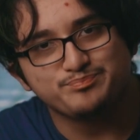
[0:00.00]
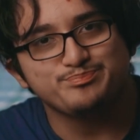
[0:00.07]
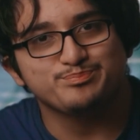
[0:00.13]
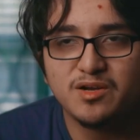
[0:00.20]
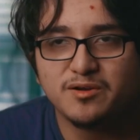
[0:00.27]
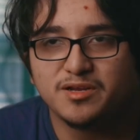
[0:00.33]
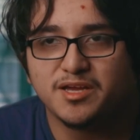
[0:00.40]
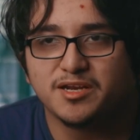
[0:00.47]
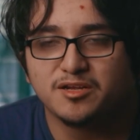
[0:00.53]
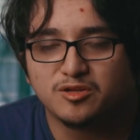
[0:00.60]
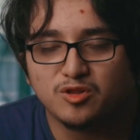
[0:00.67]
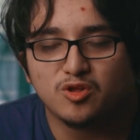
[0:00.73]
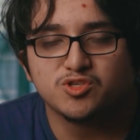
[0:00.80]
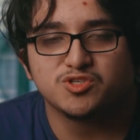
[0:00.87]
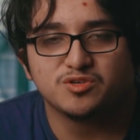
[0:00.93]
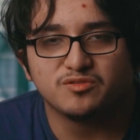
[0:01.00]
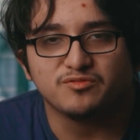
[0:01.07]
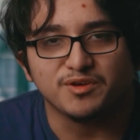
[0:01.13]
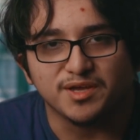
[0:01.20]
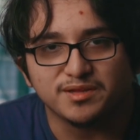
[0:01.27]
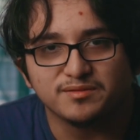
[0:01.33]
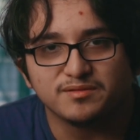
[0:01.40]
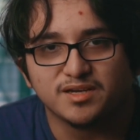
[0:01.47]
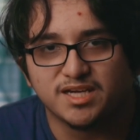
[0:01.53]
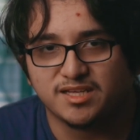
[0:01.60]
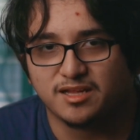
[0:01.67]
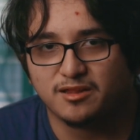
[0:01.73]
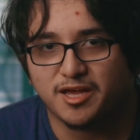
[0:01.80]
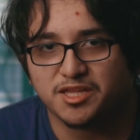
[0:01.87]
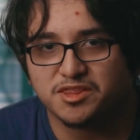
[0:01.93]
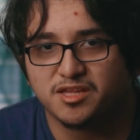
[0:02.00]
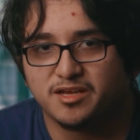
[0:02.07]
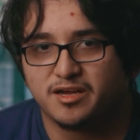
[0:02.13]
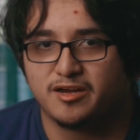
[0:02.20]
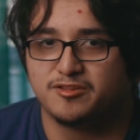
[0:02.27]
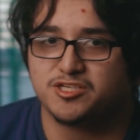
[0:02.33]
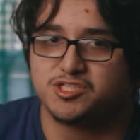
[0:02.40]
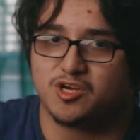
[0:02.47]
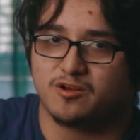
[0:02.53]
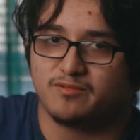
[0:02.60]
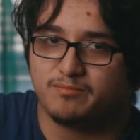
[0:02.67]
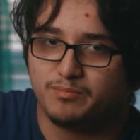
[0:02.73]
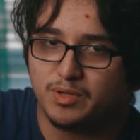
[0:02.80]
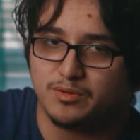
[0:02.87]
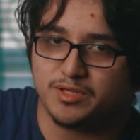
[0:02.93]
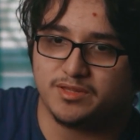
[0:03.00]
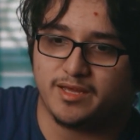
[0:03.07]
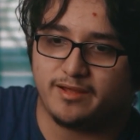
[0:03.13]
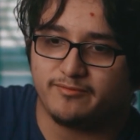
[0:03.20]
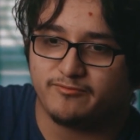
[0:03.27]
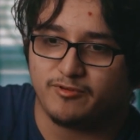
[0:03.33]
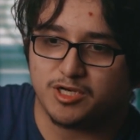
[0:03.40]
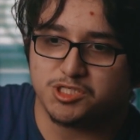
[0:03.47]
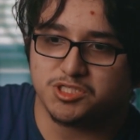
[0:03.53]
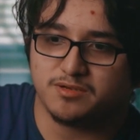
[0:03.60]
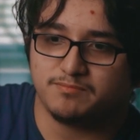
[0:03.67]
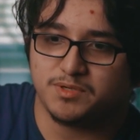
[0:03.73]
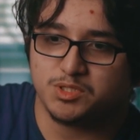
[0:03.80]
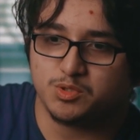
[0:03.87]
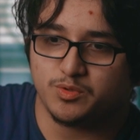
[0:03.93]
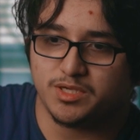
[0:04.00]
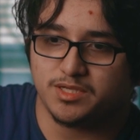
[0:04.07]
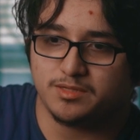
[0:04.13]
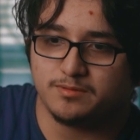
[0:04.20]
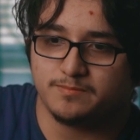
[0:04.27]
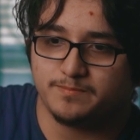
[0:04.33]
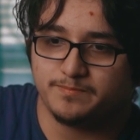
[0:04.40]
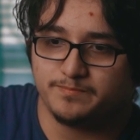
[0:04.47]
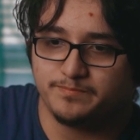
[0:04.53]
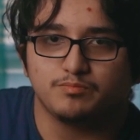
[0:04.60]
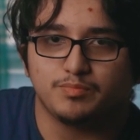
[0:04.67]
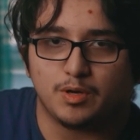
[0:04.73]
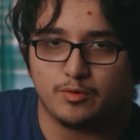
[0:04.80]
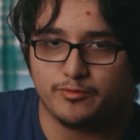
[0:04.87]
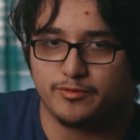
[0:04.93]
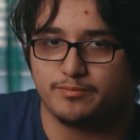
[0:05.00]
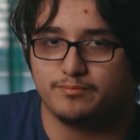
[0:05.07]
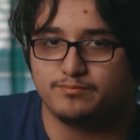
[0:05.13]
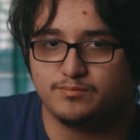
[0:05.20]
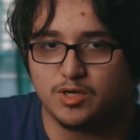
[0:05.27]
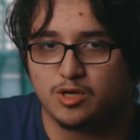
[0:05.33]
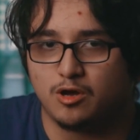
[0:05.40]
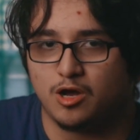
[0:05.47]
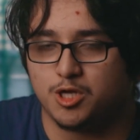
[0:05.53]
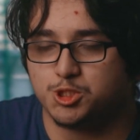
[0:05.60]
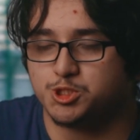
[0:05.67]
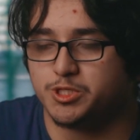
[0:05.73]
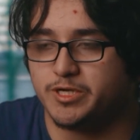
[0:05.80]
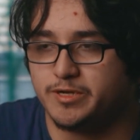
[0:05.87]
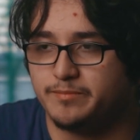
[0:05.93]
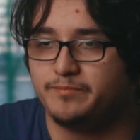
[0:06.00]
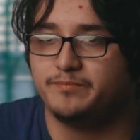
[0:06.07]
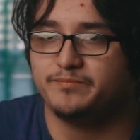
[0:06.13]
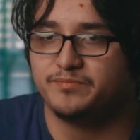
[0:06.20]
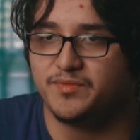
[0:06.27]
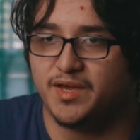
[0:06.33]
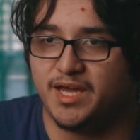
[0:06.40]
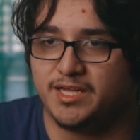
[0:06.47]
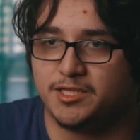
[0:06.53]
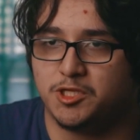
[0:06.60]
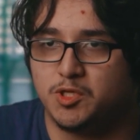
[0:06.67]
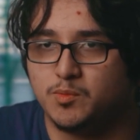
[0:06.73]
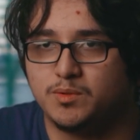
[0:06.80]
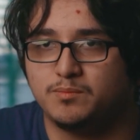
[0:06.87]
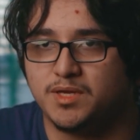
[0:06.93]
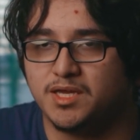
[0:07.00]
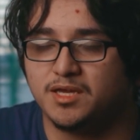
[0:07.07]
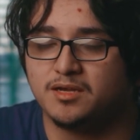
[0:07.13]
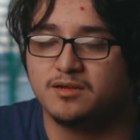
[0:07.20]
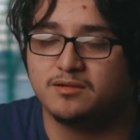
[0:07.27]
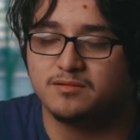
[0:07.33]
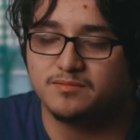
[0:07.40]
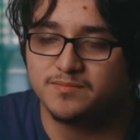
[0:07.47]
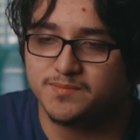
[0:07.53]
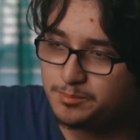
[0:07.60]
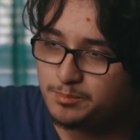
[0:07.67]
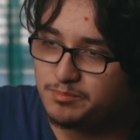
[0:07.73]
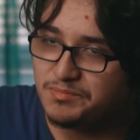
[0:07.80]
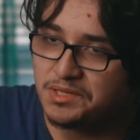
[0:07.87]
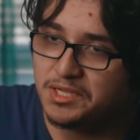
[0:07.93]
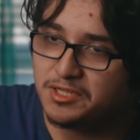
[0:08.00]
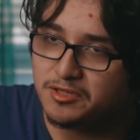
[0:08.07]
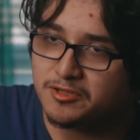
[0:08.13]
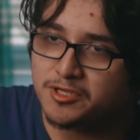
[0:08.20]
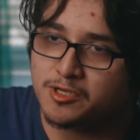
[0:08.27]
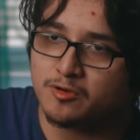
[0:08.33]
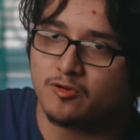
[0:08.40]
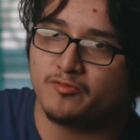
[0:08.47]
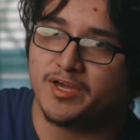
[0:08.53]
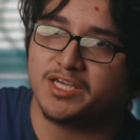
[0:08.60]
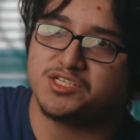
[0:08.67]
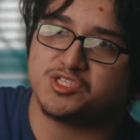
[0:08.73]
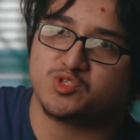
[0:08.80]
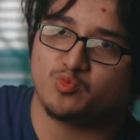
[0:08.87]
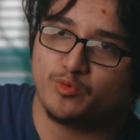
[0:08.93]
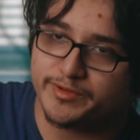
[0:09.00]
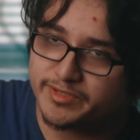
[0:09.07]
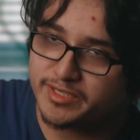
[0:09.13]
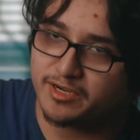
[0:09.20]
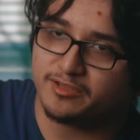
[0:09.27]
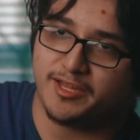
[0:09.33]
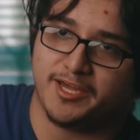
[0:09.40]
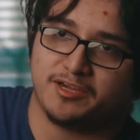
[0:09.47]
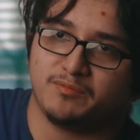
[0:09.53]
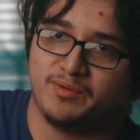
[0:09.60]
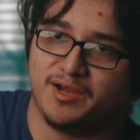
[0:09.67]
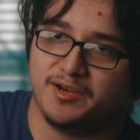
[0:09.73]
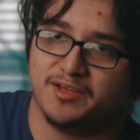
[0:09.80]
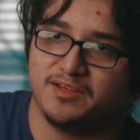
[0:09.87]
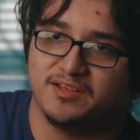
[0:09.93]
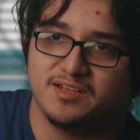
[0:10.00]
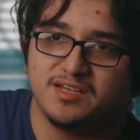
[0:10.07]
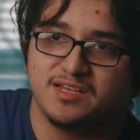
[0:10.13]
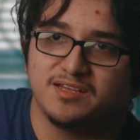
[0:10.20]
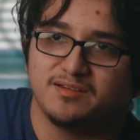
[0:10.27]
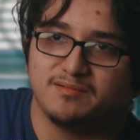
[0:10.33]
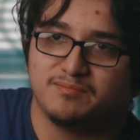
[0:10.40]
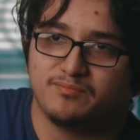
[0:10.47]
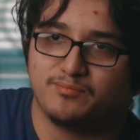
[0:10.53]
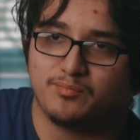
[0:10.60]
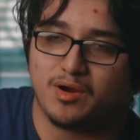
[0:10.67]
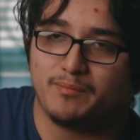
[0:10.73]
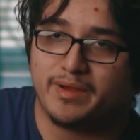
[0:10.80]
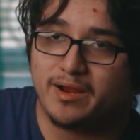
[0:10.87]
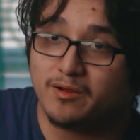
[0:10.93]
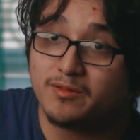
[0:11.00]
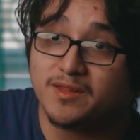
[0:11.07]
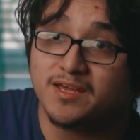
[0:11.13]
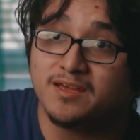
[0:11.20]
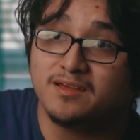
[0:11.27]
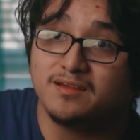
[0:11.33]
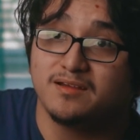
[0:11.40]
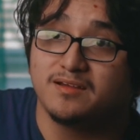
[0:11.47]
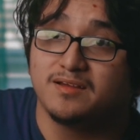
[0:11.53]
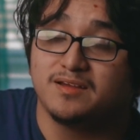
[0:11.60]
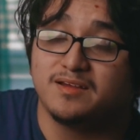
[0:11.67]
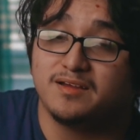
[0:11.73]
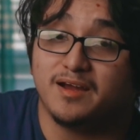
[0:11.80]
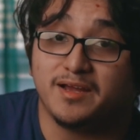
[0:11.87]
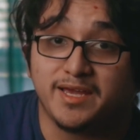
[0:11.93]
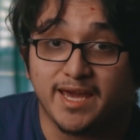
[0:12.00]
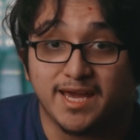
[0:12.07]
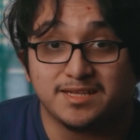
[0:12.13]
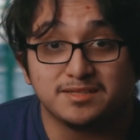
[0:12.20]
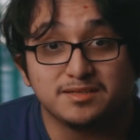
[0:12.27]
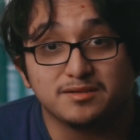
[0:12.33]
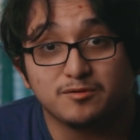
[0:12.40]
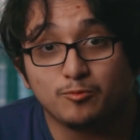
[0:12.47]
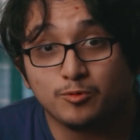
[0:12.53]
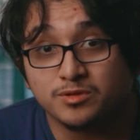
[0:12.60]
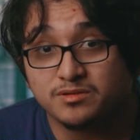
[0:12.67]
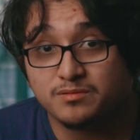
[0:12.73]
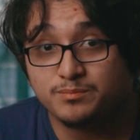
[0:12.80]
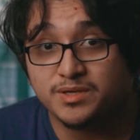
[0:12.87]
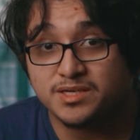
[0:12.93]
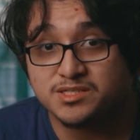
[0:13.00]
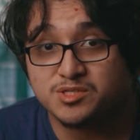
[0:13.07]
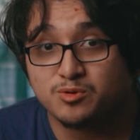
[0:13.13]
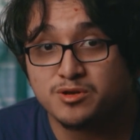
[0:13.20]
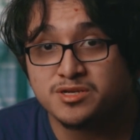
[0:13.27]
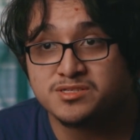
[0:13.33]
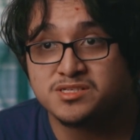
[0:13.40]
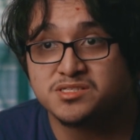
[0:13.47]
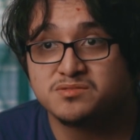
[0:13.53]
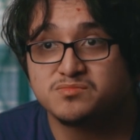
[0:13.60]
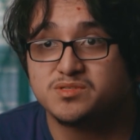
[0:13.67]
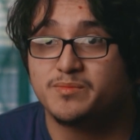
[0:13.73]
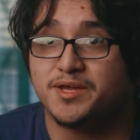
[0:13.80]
started getting closer to Vin, and I like that how they started building that friendship between both Khandra and a human being. And then the Hero of Ages, what did I like about it? Primarily, again, one of the biggest criticisms